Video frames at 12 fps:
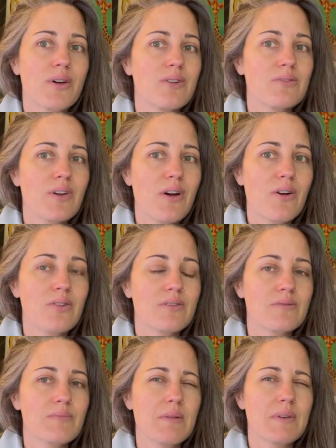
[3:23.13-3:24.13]
I don't know,
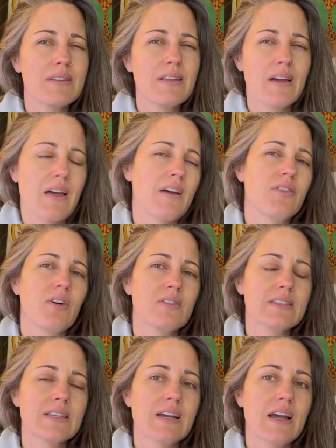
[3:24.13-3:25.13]
and maybe I had
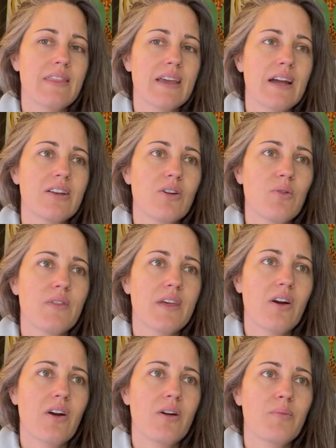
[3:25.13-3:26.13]
thoughts like I think I know what
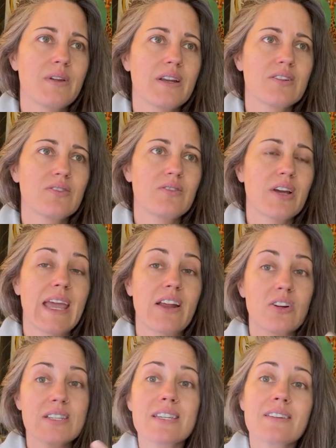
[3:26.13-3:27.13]
they are, but I do, I
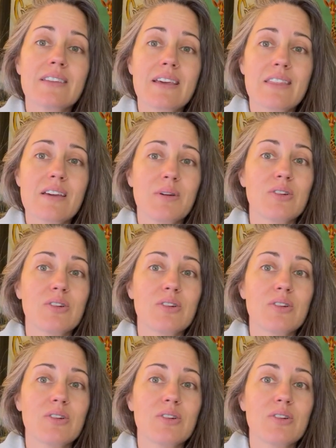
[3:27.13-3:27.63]
can't articulate them.